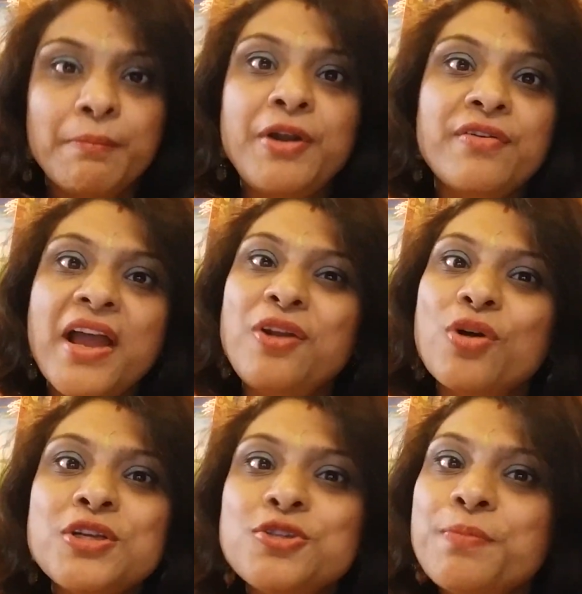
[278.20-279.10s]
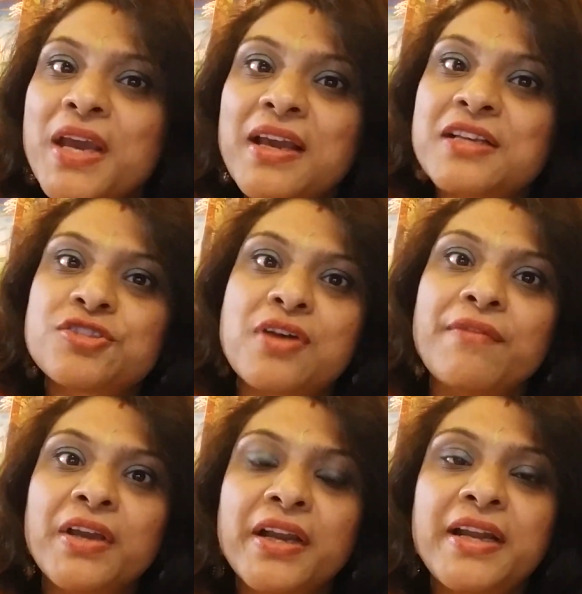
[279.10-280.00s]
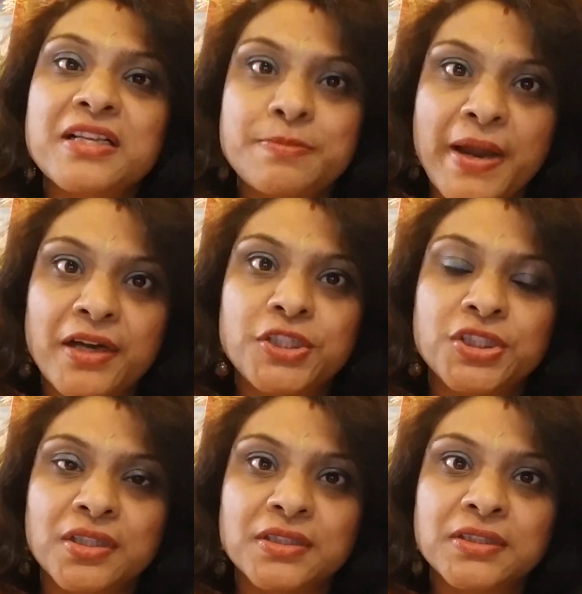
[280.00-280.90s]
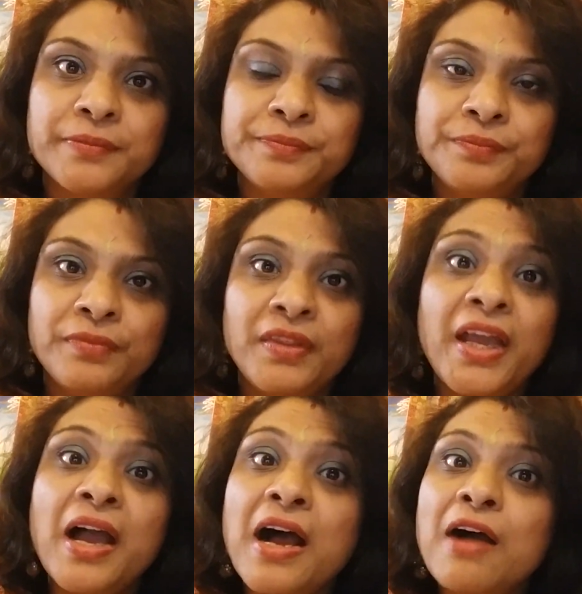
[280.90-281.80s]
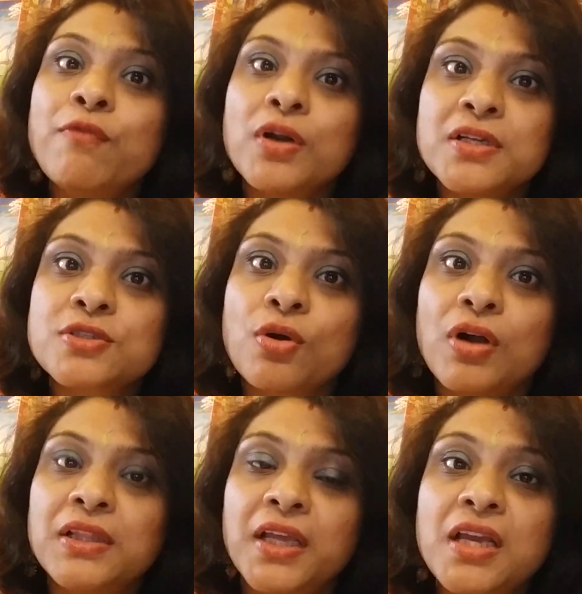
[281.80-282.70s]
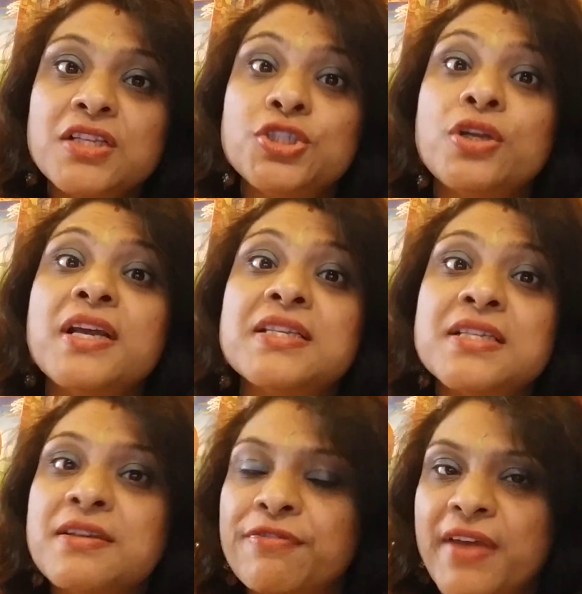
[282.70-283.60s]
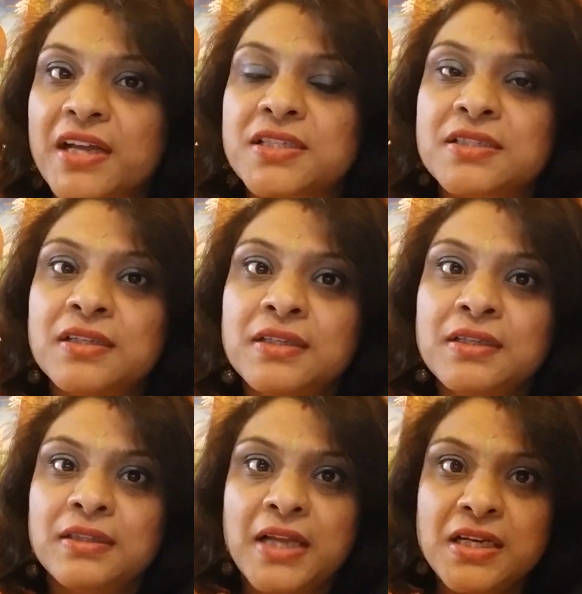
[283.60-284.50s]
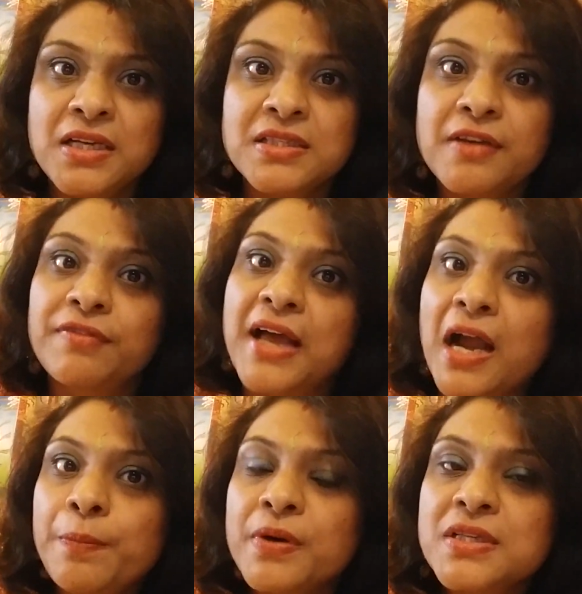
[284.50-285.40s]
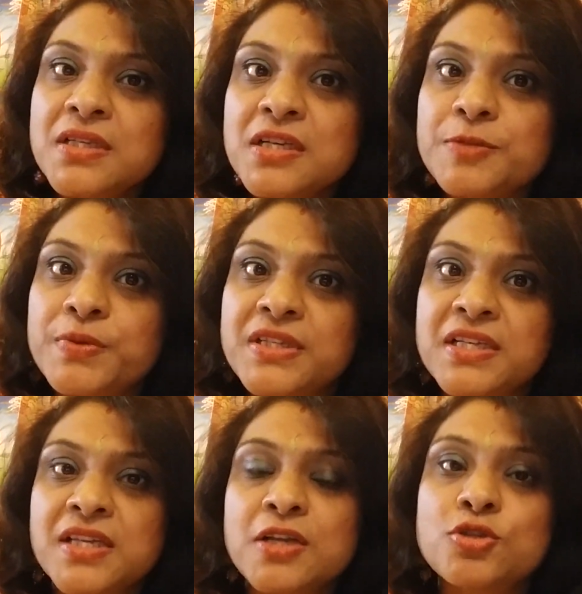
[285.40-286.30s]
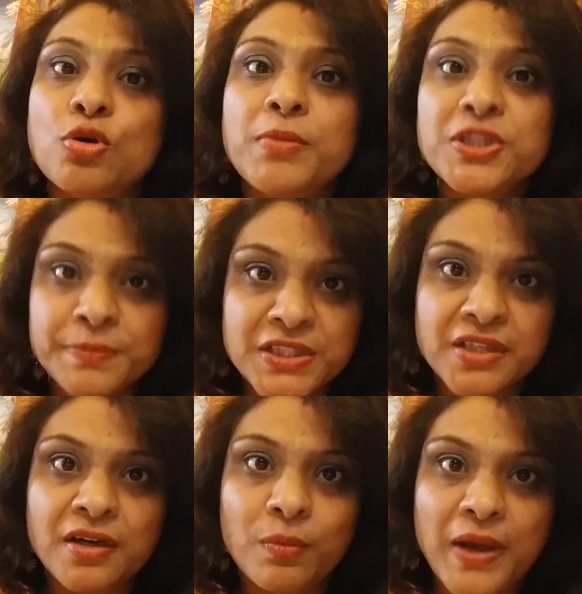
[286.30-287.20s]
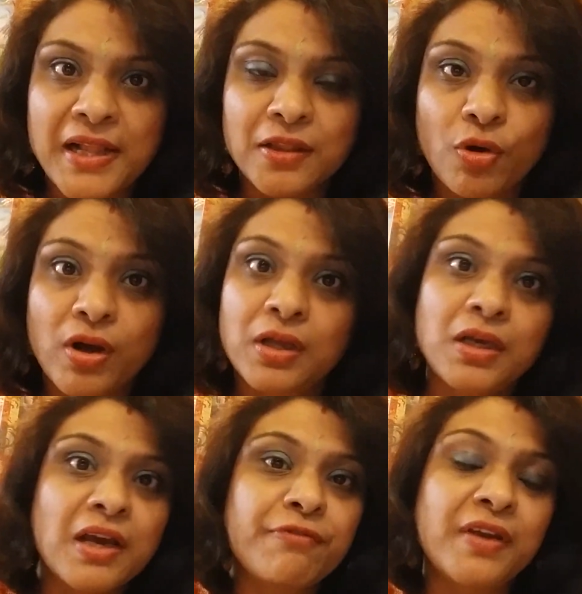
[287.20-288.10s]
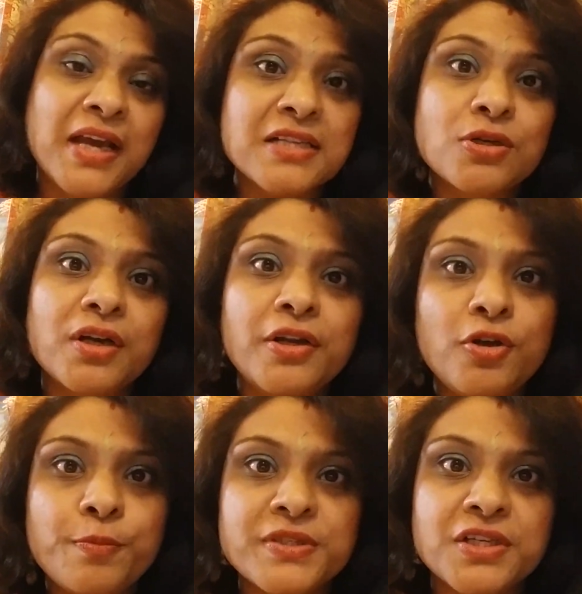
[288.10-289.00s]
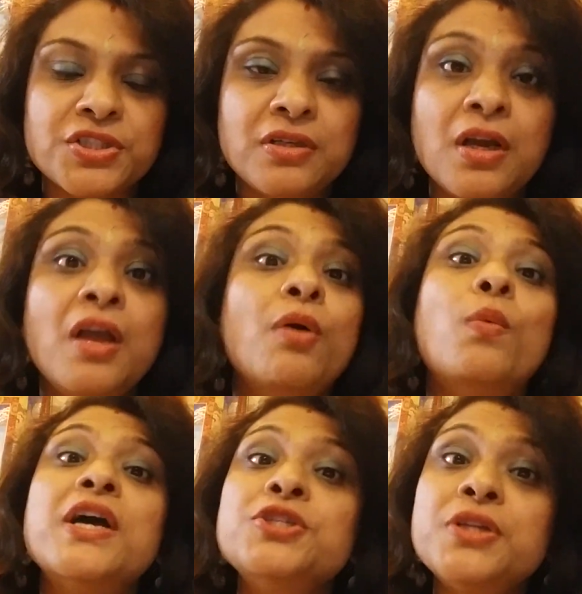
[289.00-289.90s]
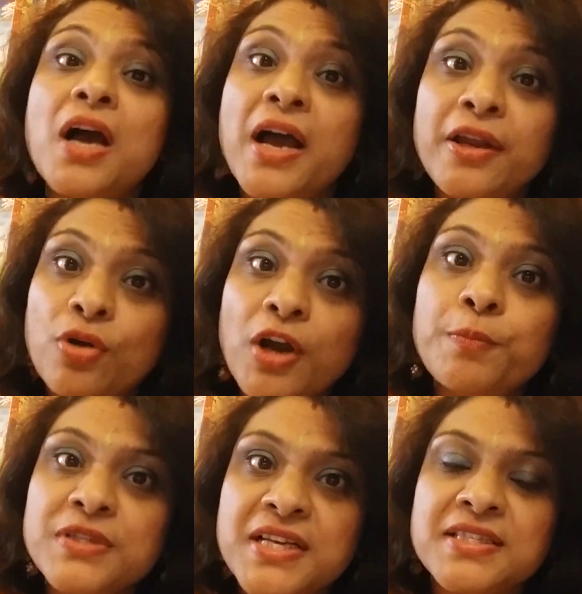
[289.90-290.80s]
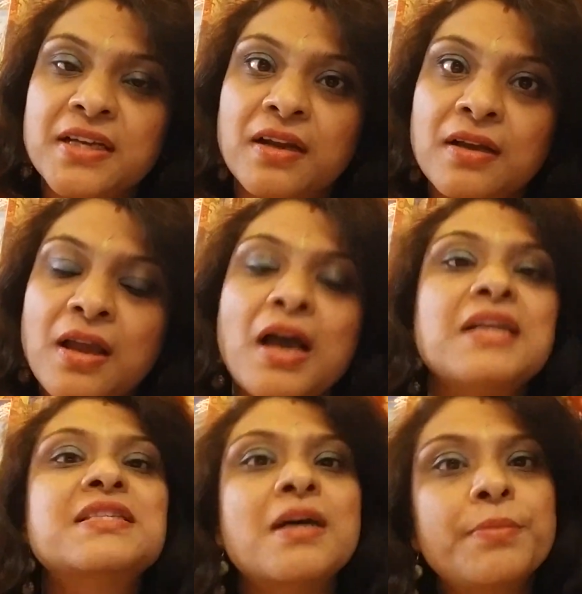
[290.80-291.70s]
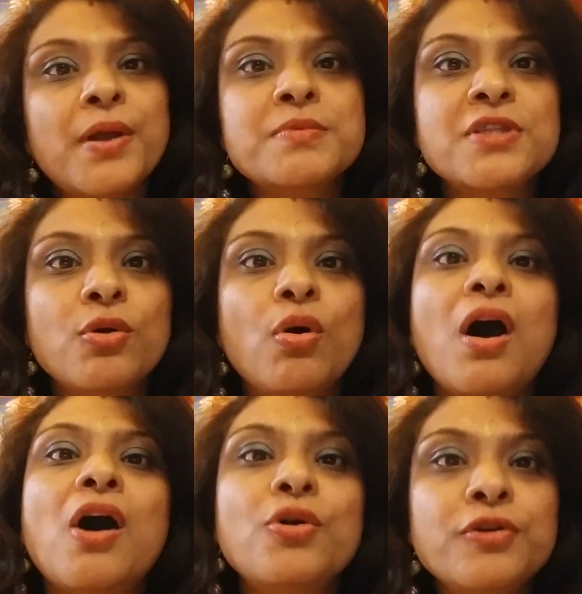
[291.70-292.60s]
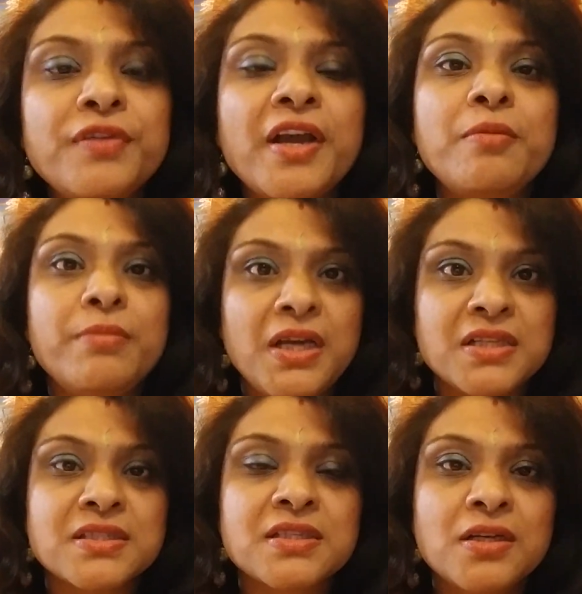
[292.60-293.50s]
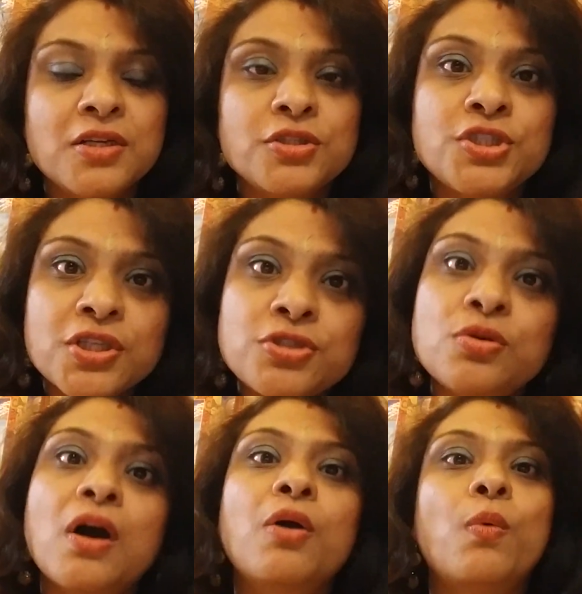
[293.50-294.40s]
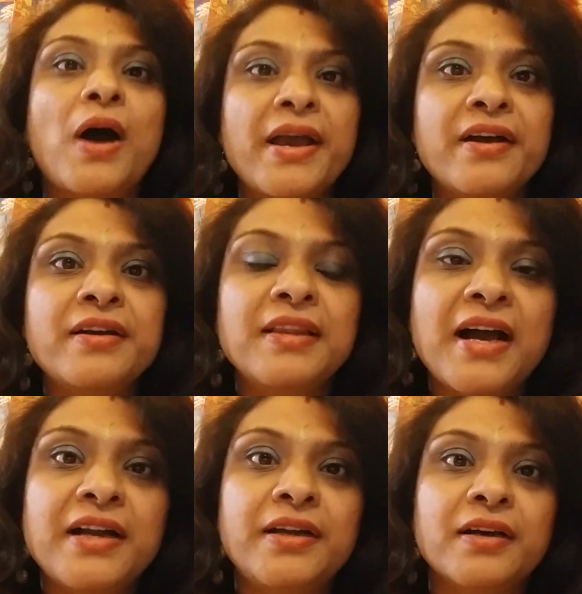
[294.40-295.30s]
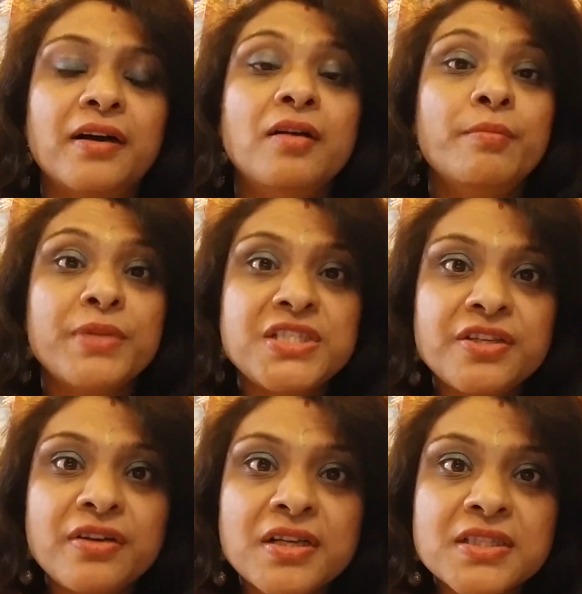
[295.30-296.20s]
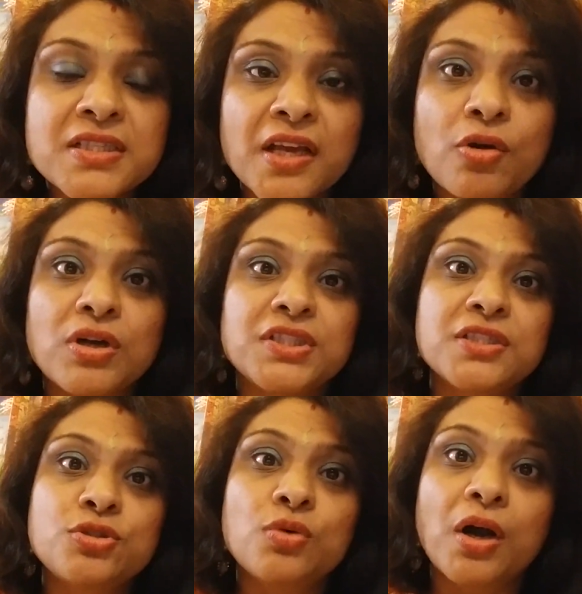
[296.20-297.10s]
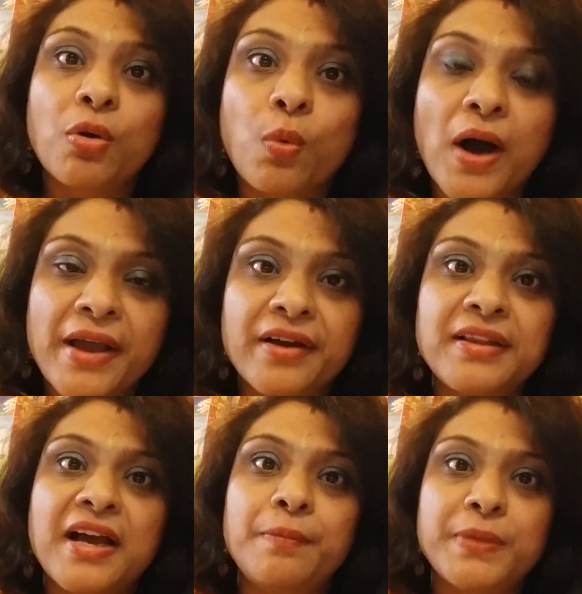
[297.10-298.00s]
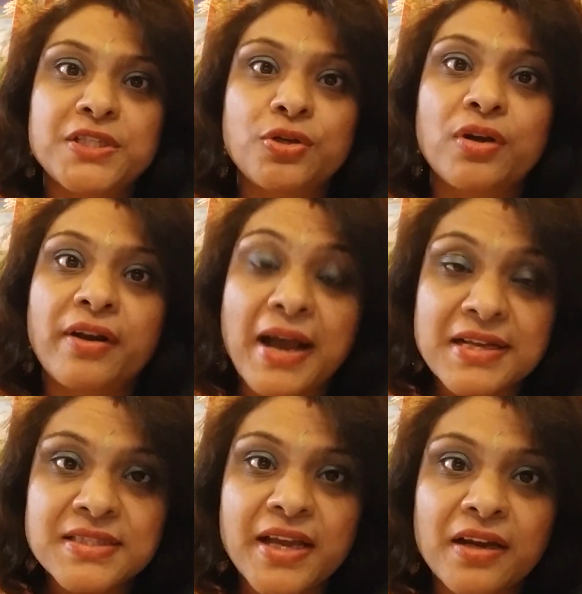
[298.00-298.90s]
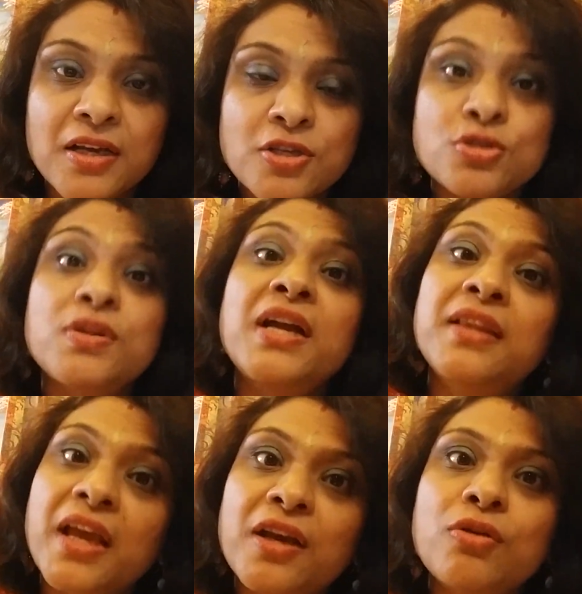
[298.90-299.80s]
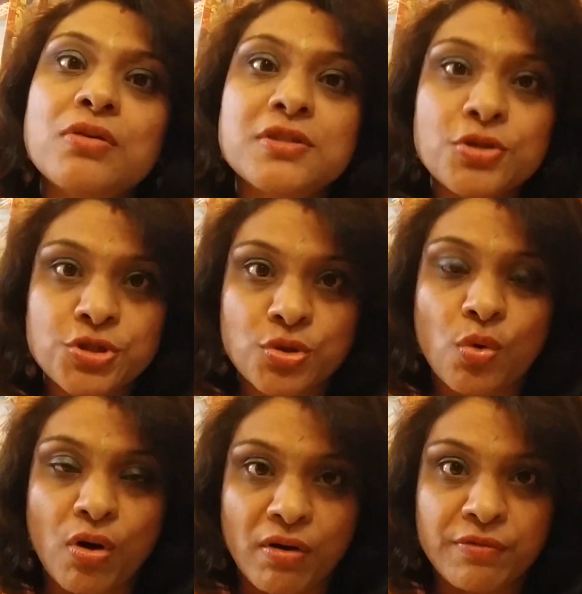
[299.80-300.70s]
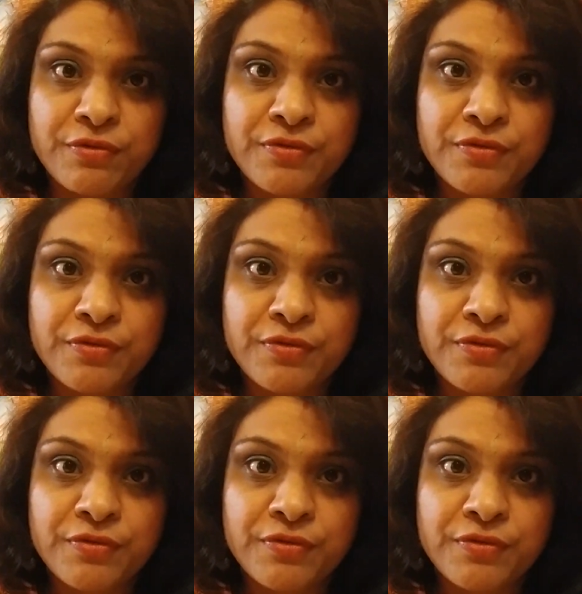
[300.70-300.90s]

but try not to make extravagant expenditures they have what is called the Joneses effect that is, if that person is possessing so much material wealth or he, if he has got a new possession, why should I not possess it? And sometimes they go out of their means just to acquire that uh, materialistic or just to acquire that particular asset so that they can also show off.